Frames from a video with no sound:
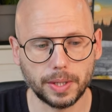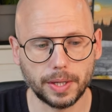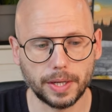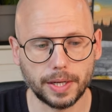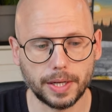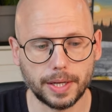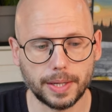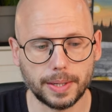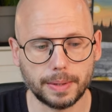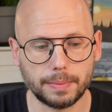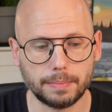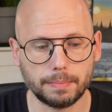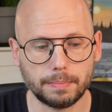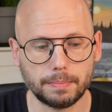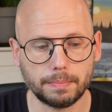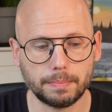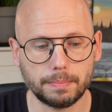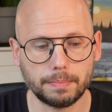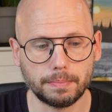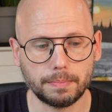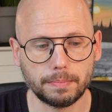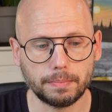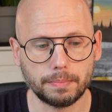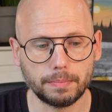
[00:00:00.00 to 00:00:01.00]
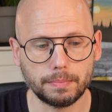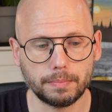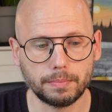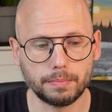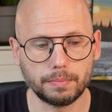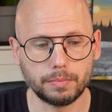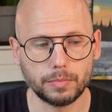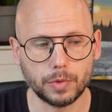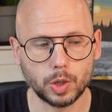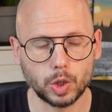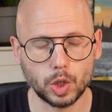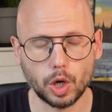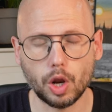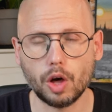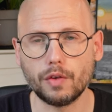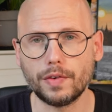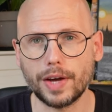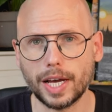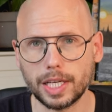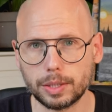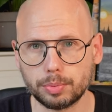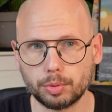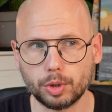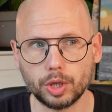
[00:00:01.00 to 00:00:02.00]
Um, there's a lot of
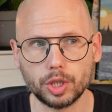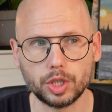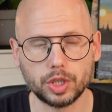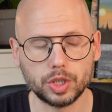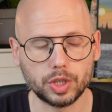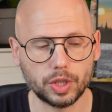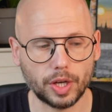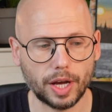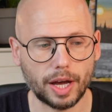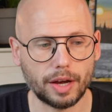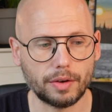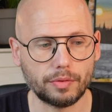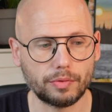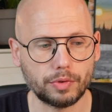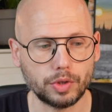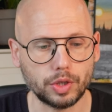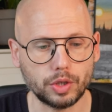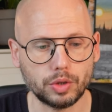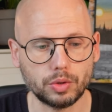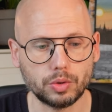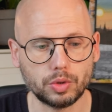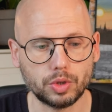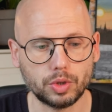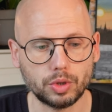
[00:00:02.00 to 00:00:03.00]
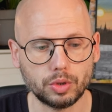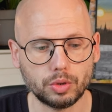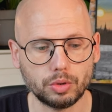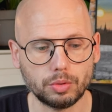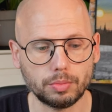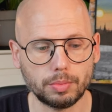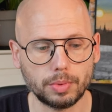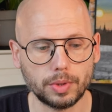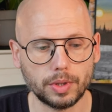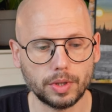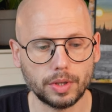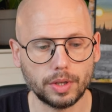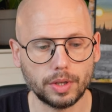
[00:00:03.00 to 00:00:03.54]
aspirations I have for YouTube